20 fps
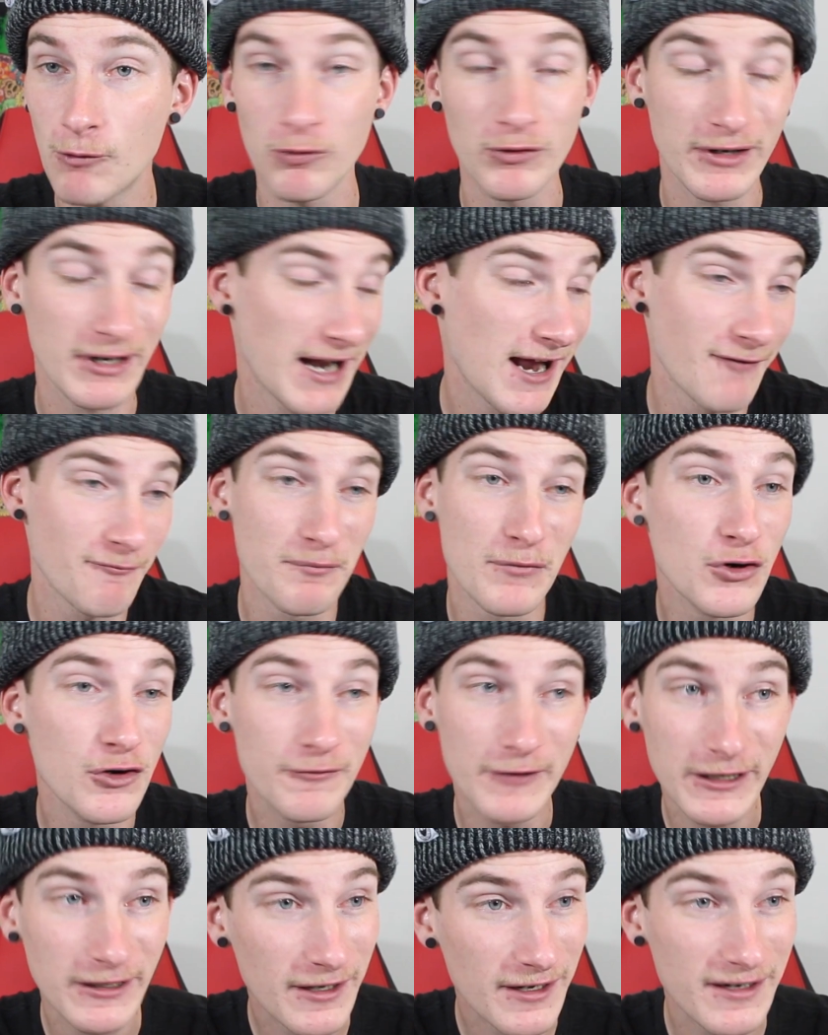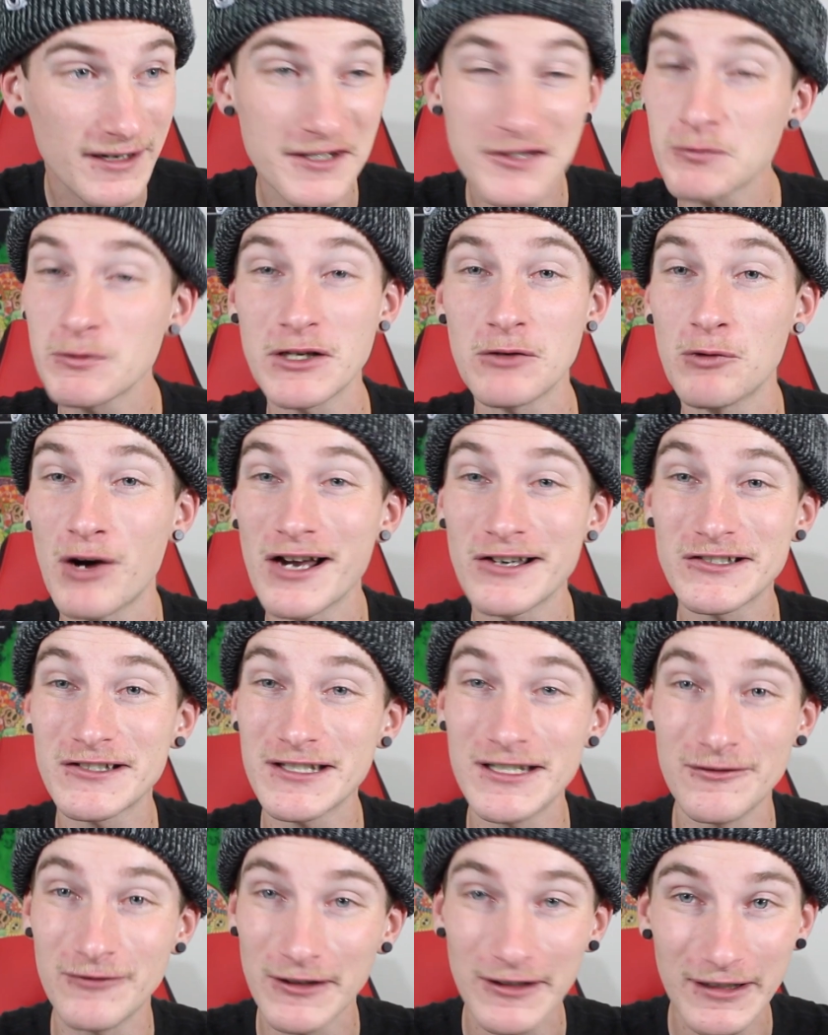We're gonna have movie nights. We could watch
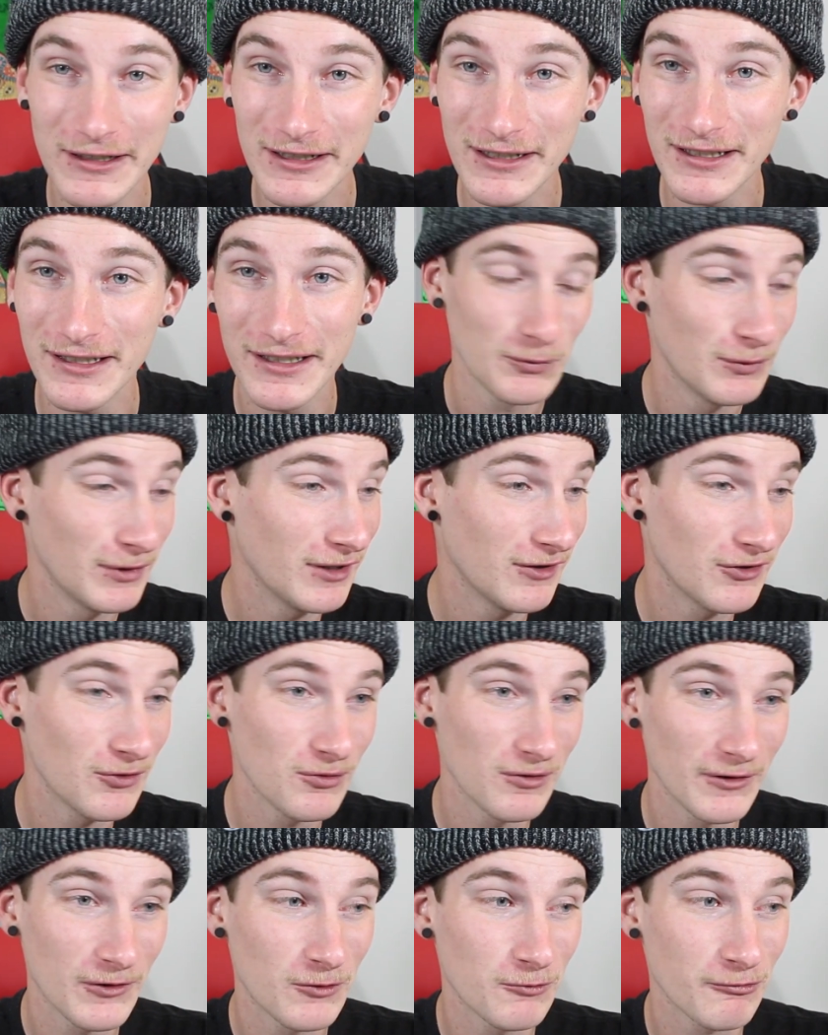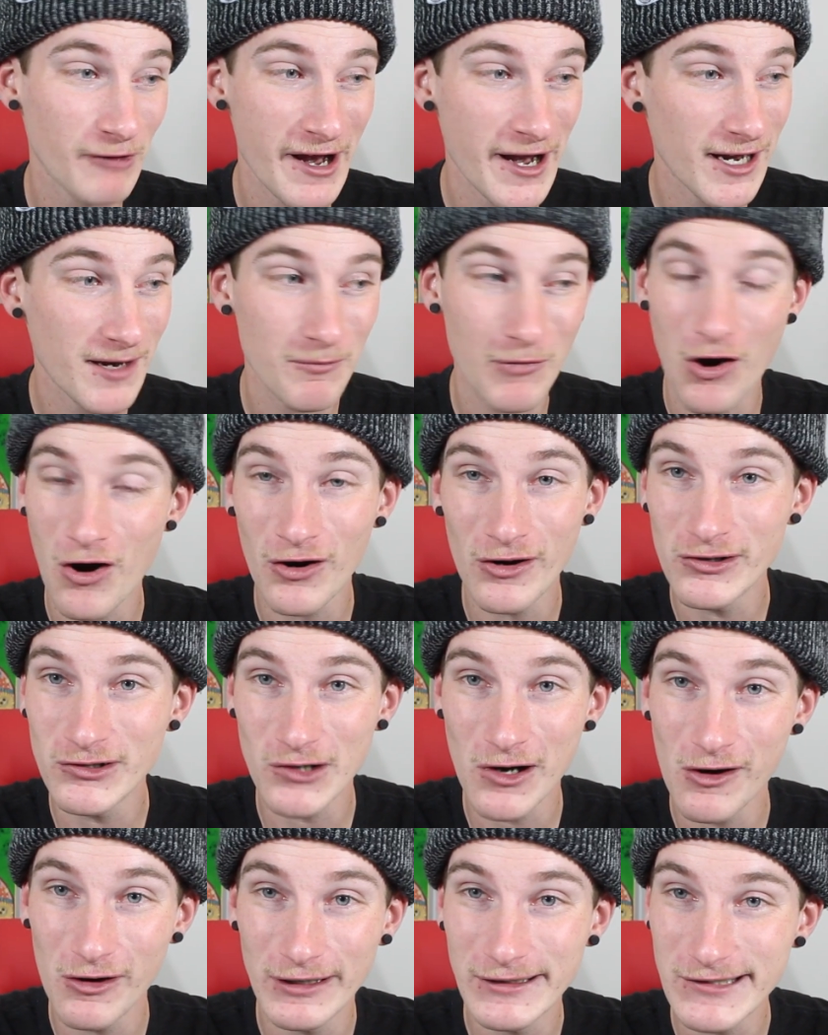TV. We could do little random art
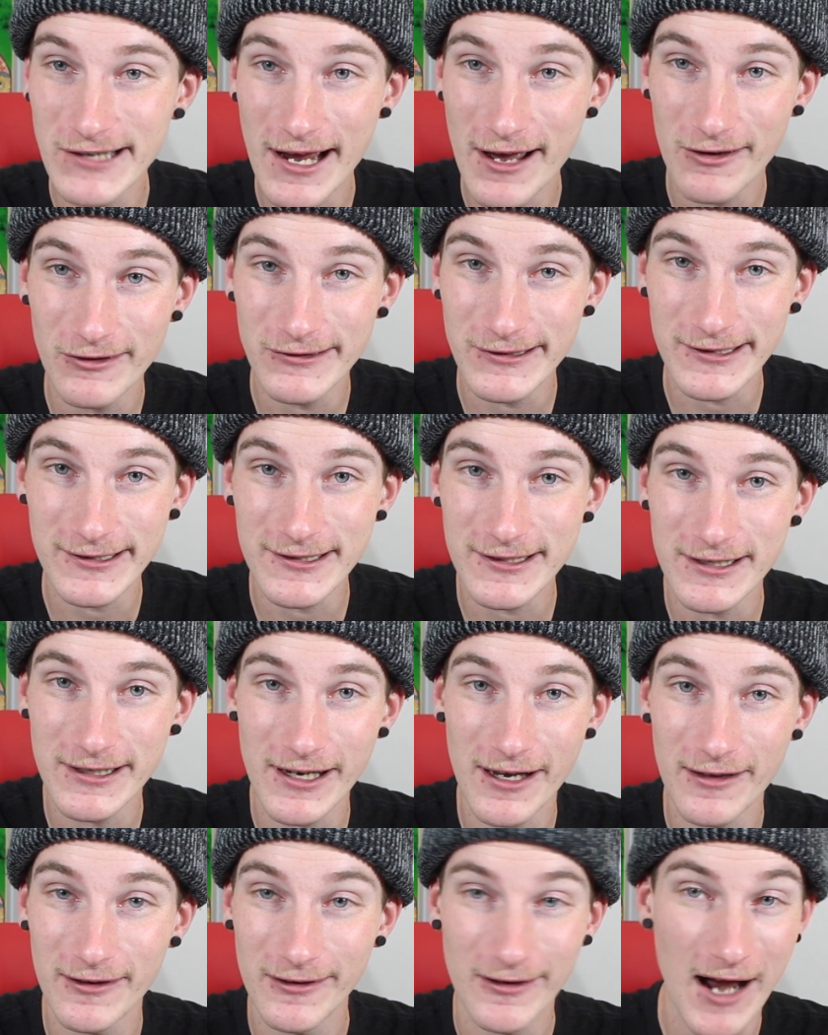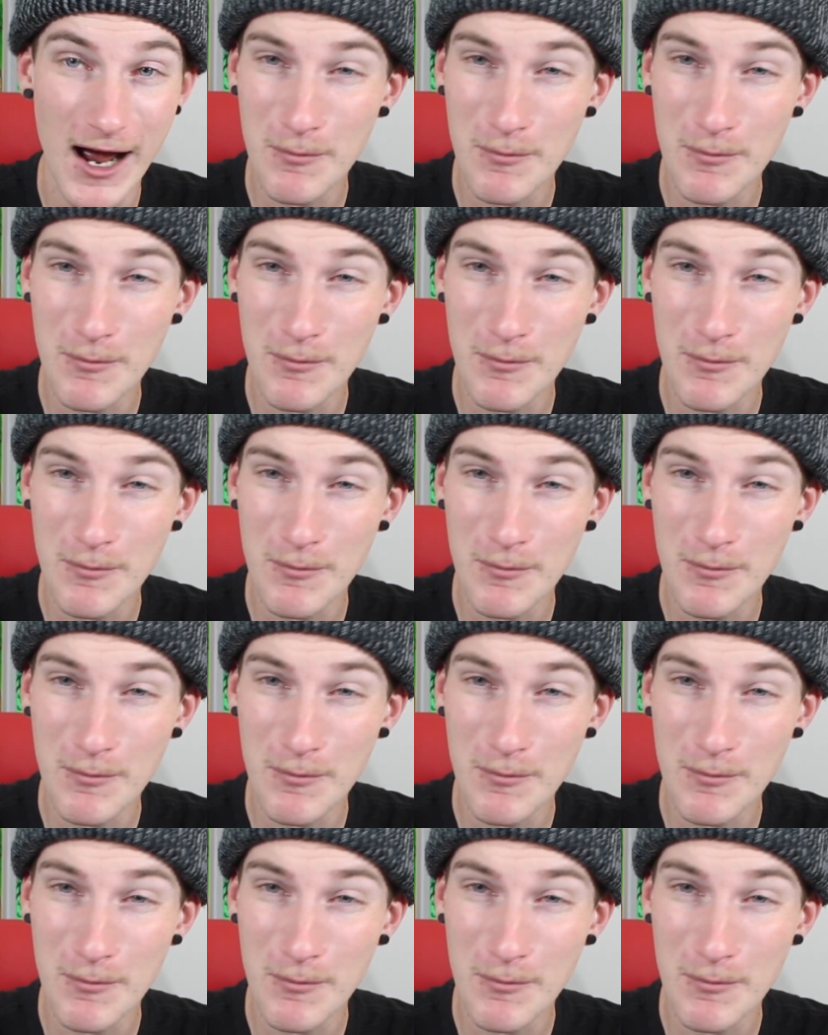drawing challenges together.